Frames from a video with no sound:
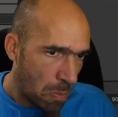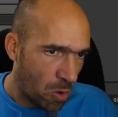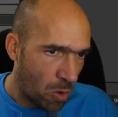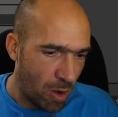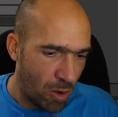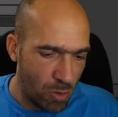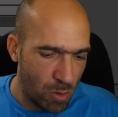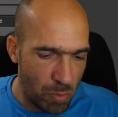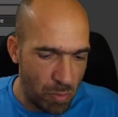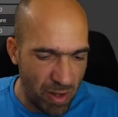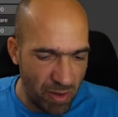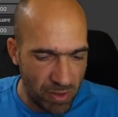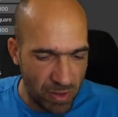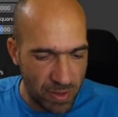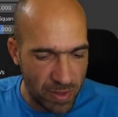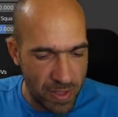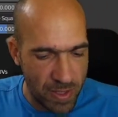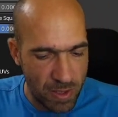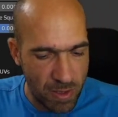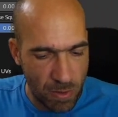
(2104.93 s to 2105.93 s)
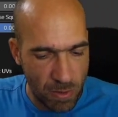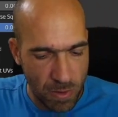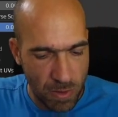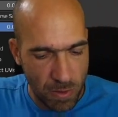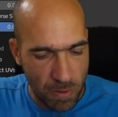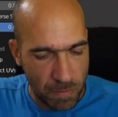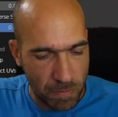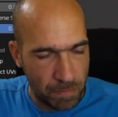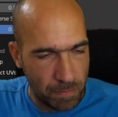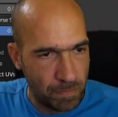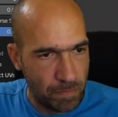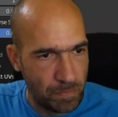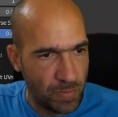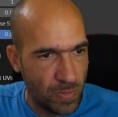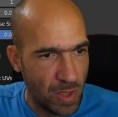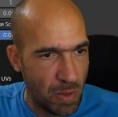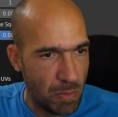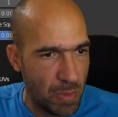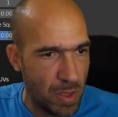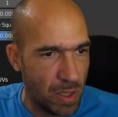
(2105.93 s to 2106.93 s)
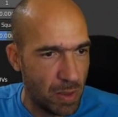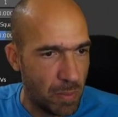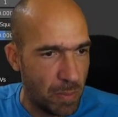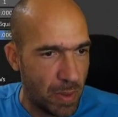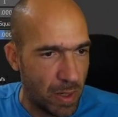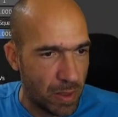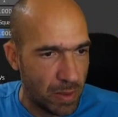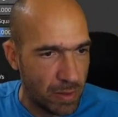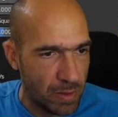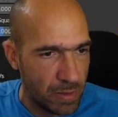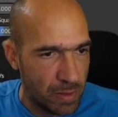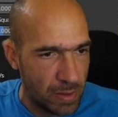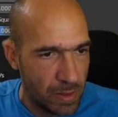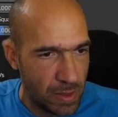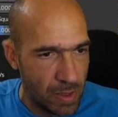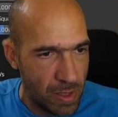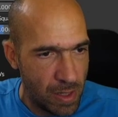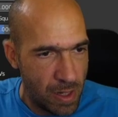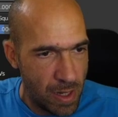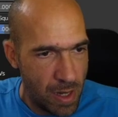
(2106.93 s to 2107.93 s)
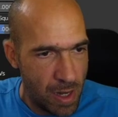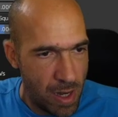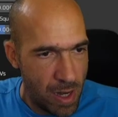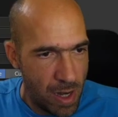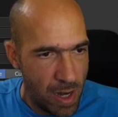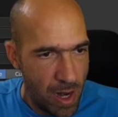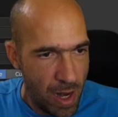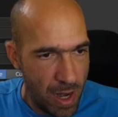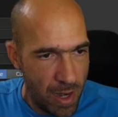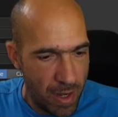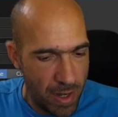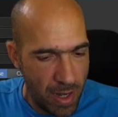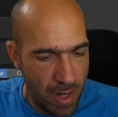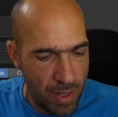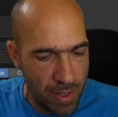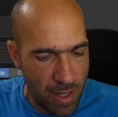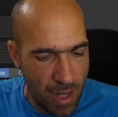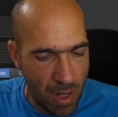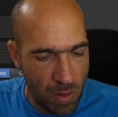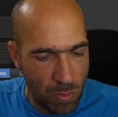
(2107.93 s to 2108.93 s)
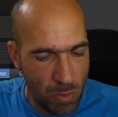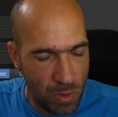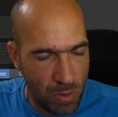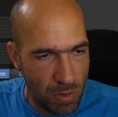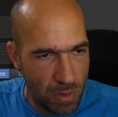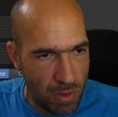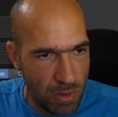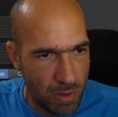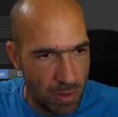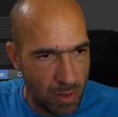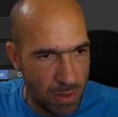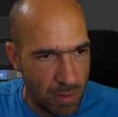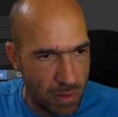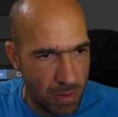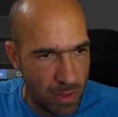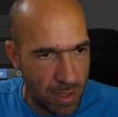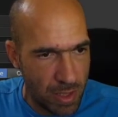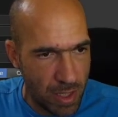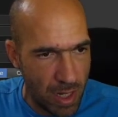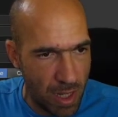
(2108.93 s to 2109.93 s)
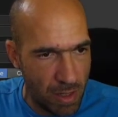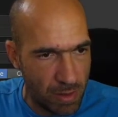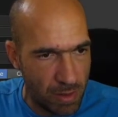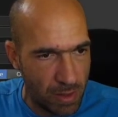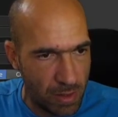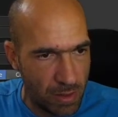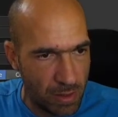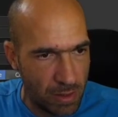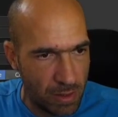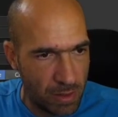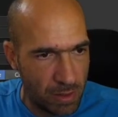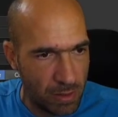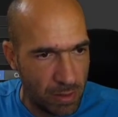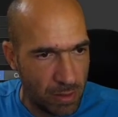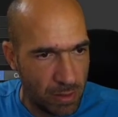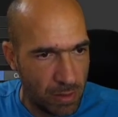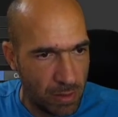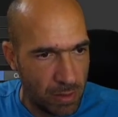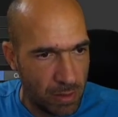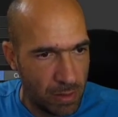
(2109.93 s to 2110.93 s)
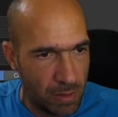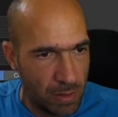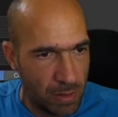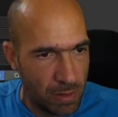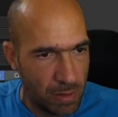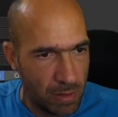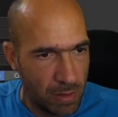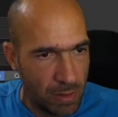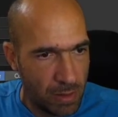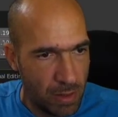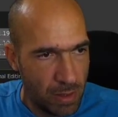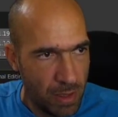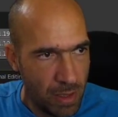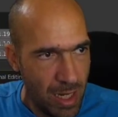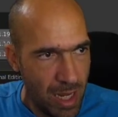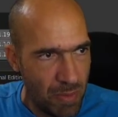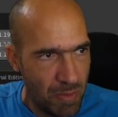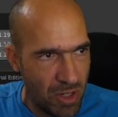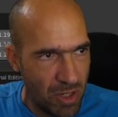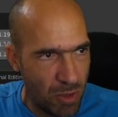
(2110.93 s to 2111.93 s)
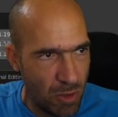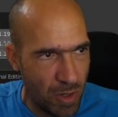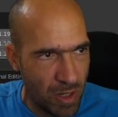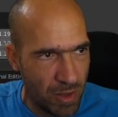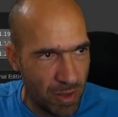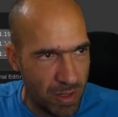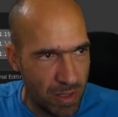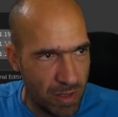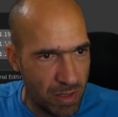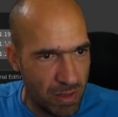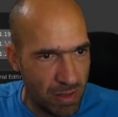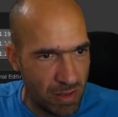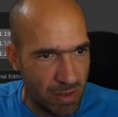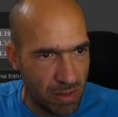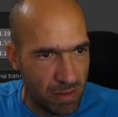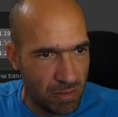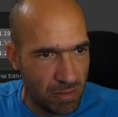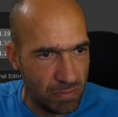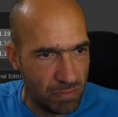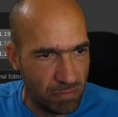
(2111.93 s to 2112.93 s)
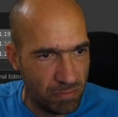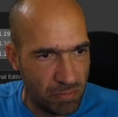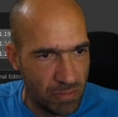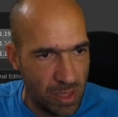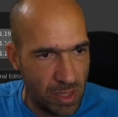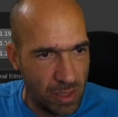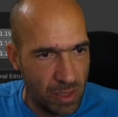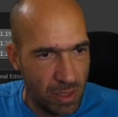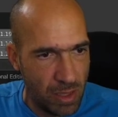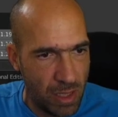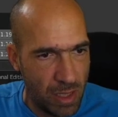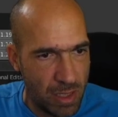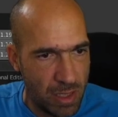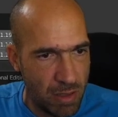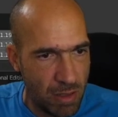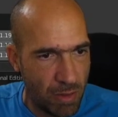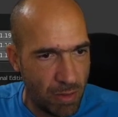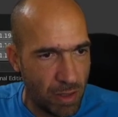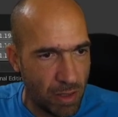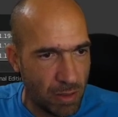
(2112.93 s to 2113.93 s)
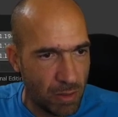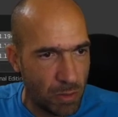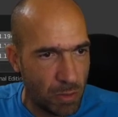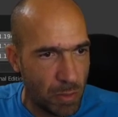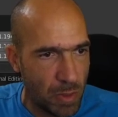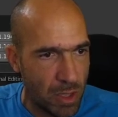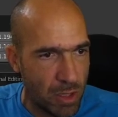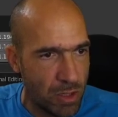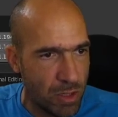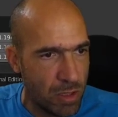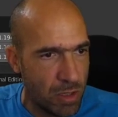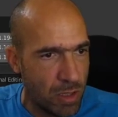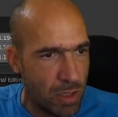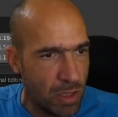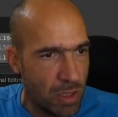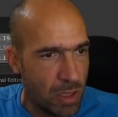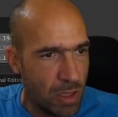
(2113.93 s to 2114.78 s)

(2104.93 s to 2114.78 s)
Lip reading: No, I will bevel this also, the middle part. And then I will scale it. Yeah, I'm just doing this, you know. It's nothing too much.